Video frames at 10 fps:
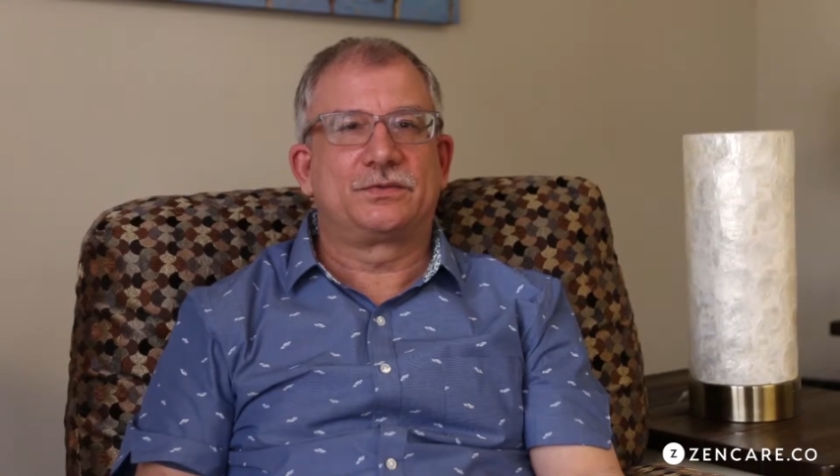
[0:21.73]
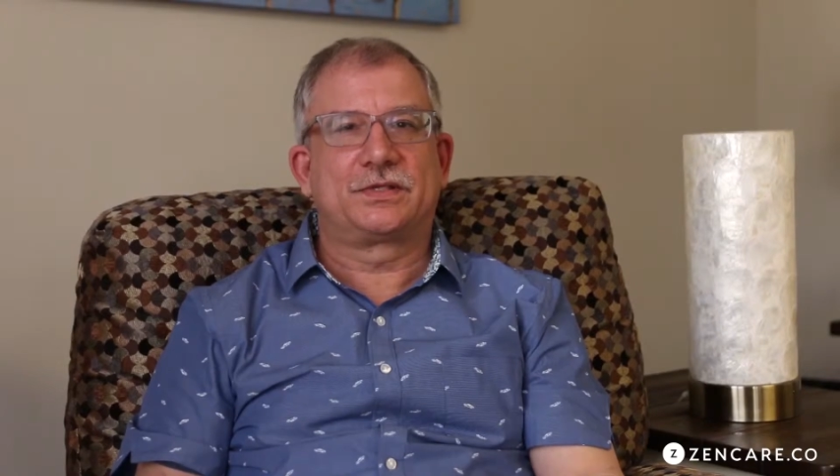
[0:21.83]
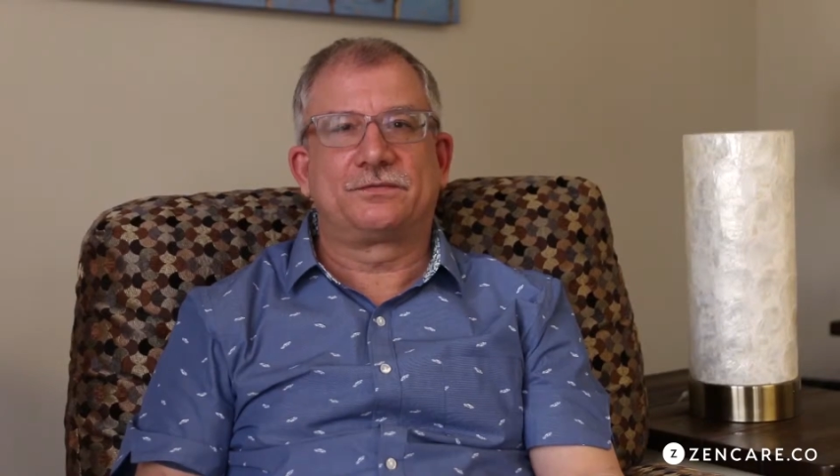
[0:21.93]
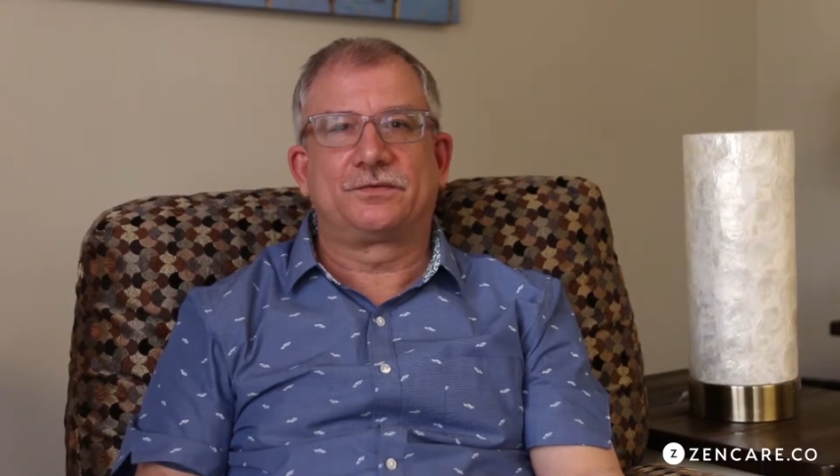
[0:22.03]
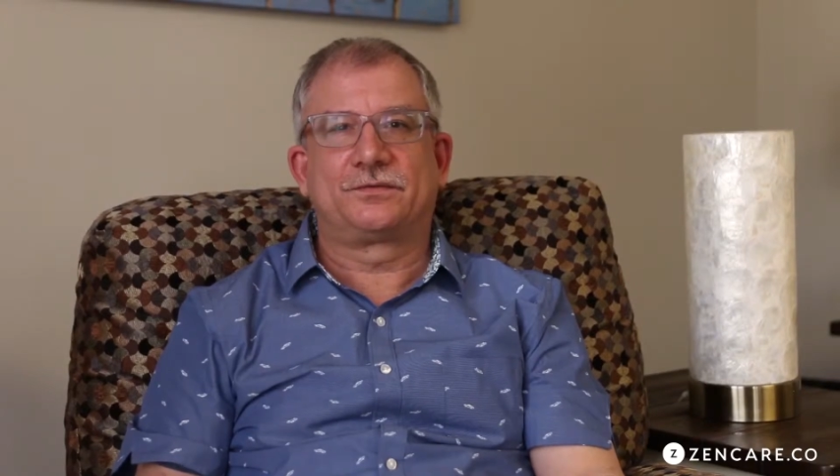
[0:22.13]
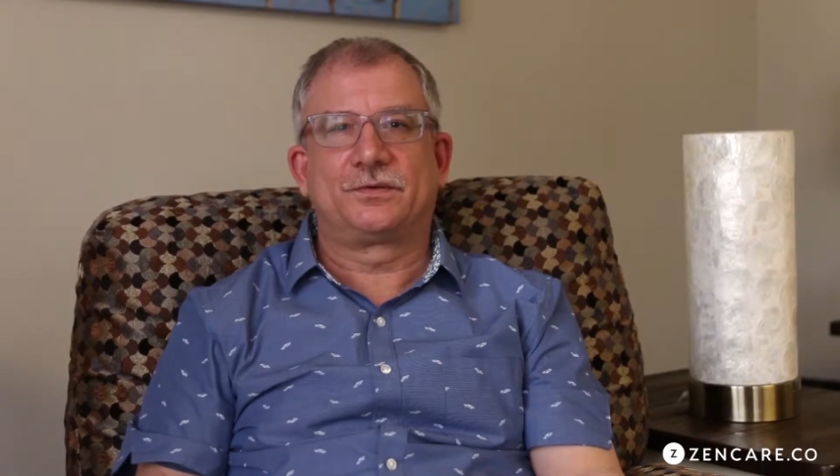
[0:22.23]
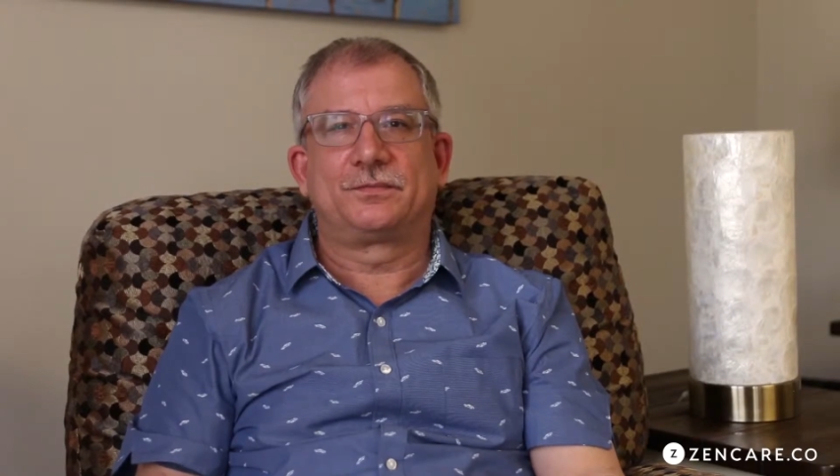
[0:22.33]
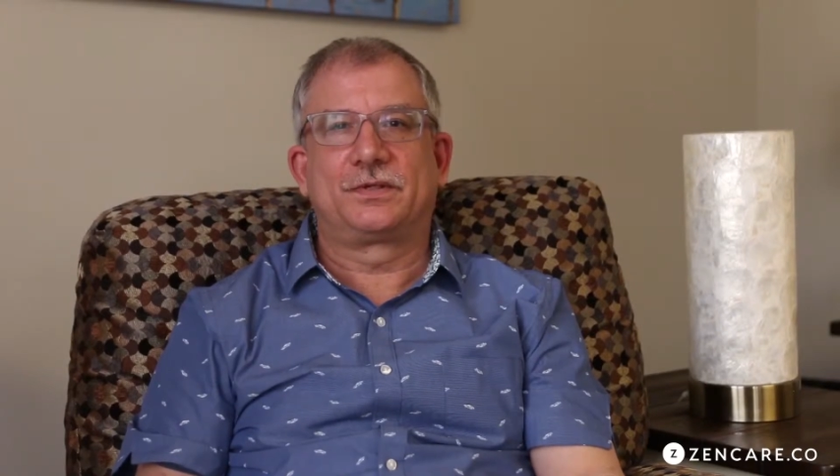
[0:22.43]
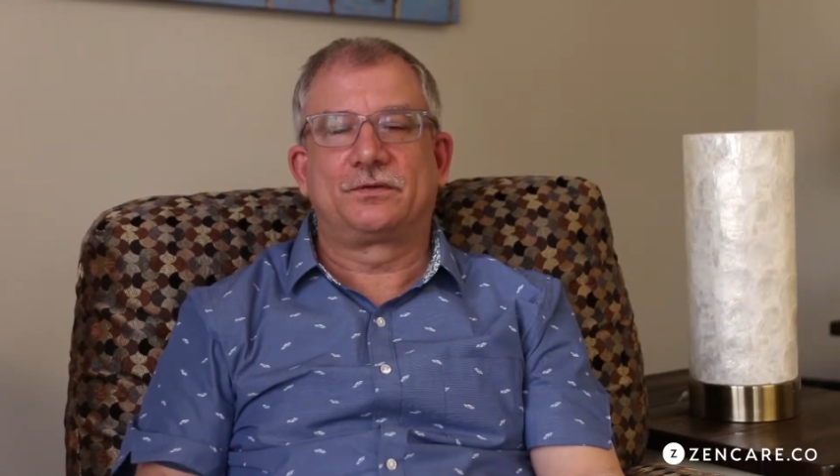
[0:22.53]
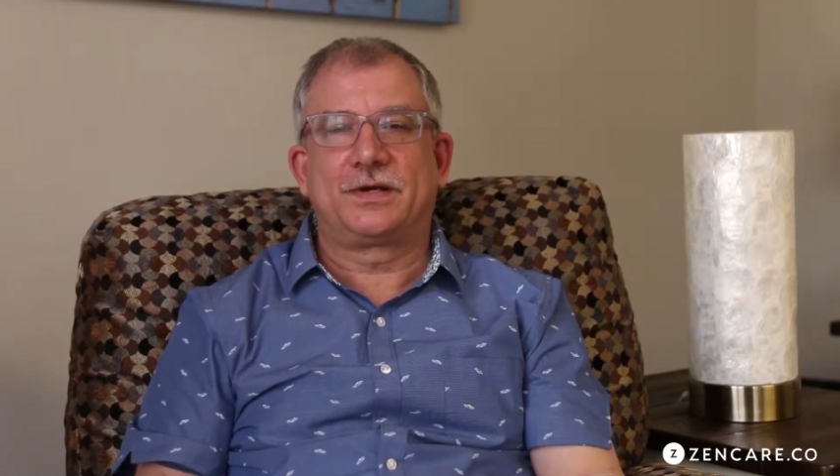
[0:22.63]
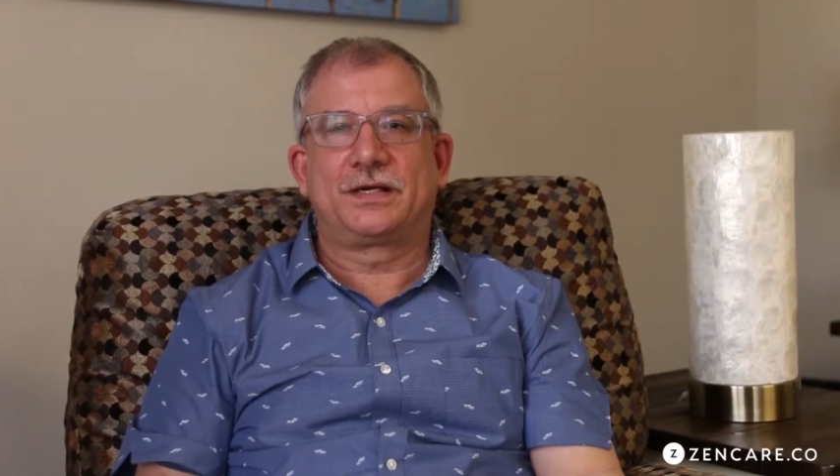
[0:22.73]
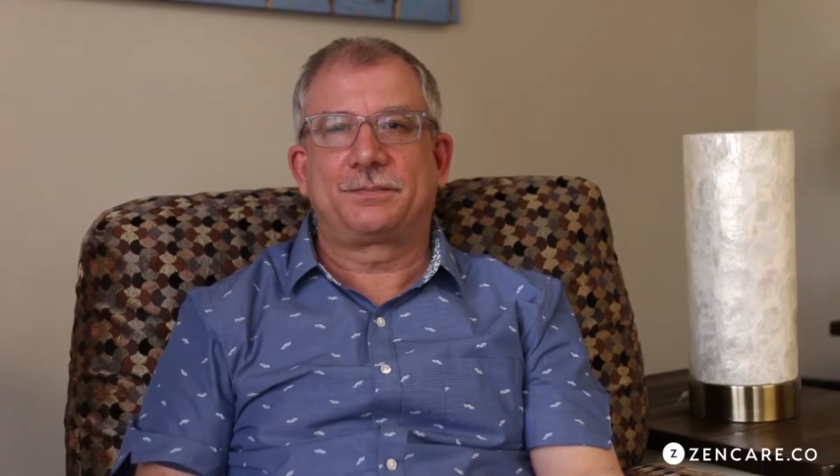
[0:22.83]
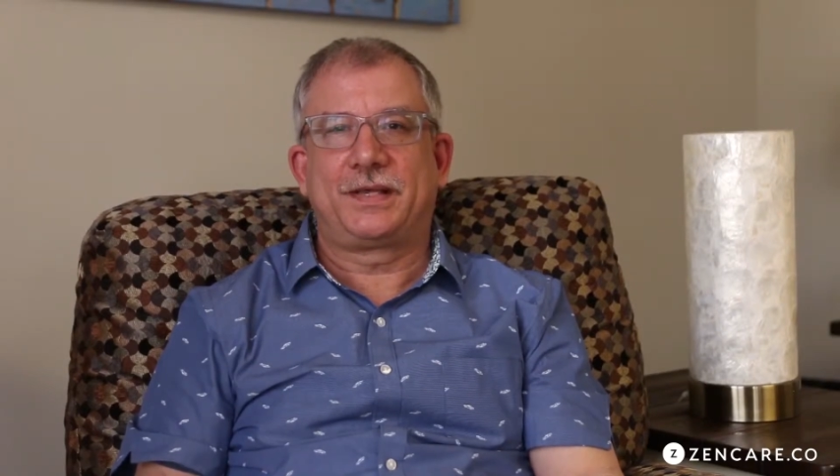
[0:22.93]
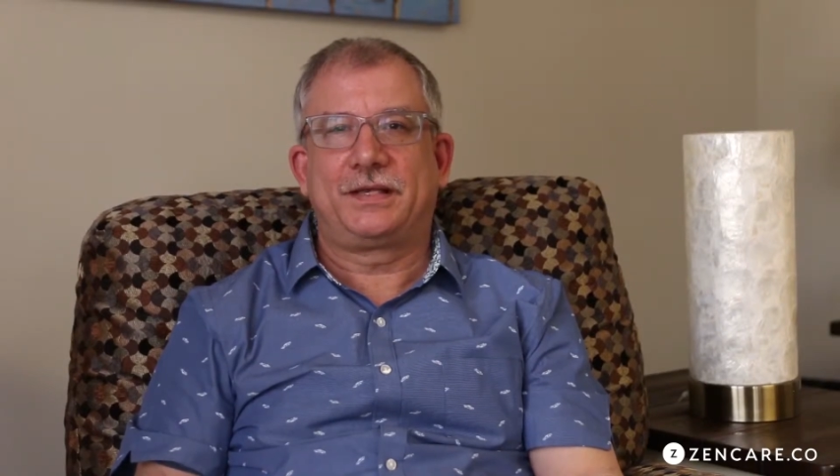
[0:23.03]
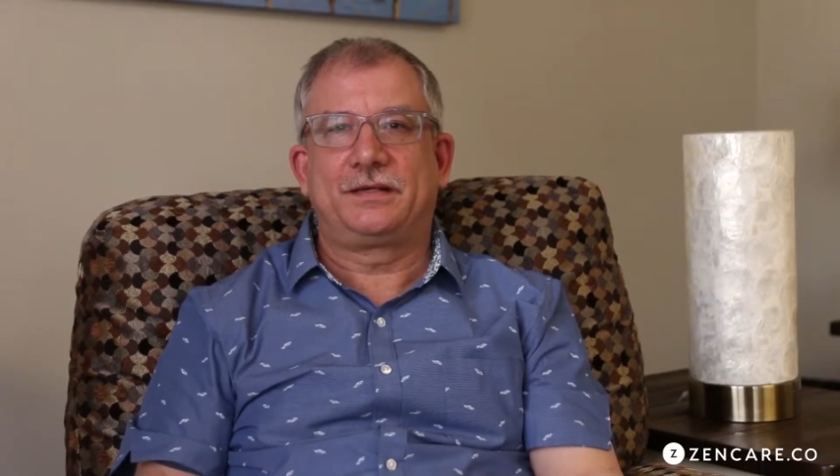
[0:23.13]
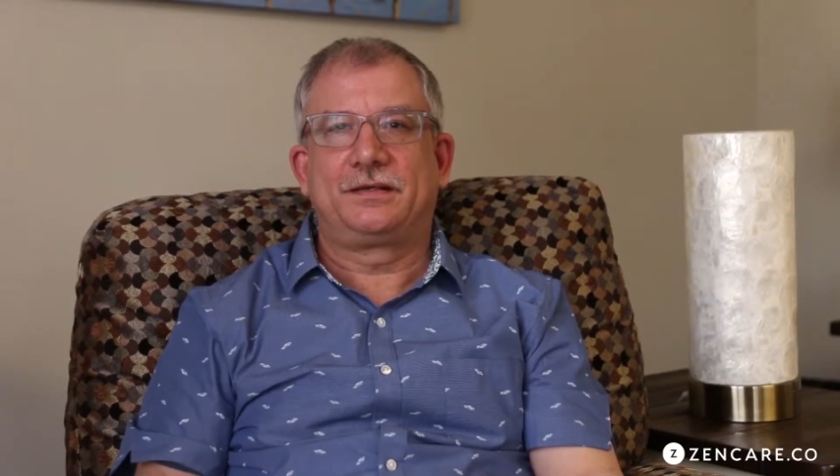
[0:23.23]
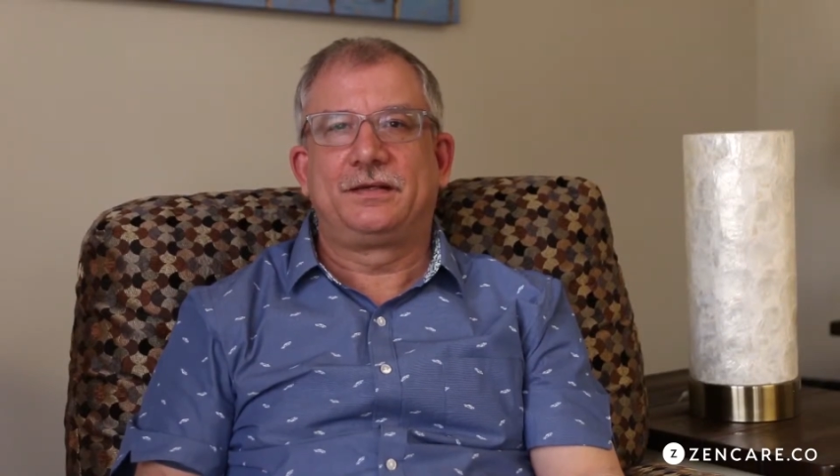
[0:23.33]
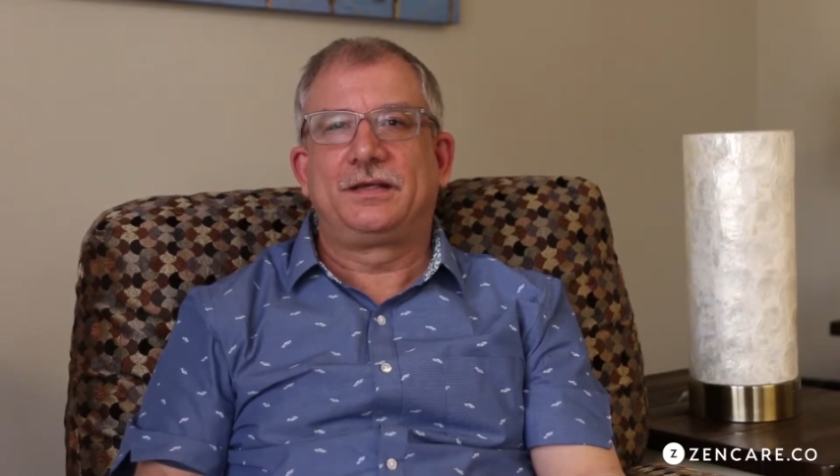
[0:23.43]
who suffer from chronic pain